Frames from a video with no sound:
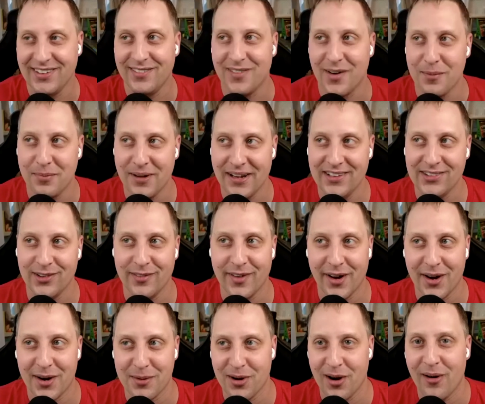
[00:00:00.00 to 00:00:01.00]
our pants over
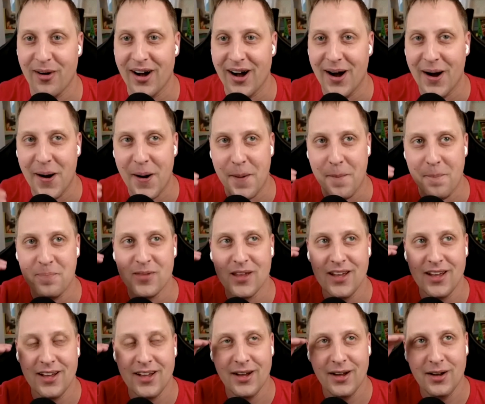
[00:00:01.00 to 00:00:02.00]
here, bro. Um, yeah.
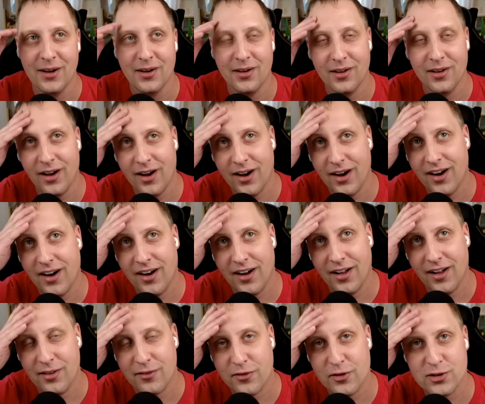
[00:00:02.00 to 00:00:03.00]
Uh,
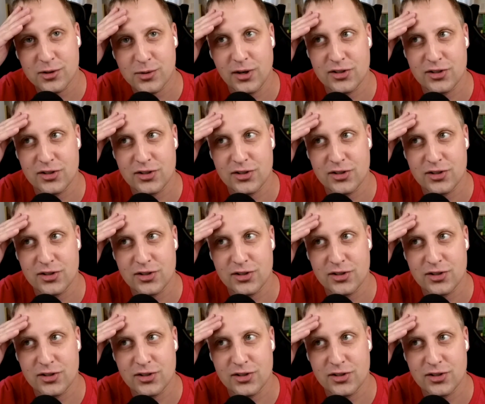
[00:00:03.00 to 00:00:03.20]
the first Socials.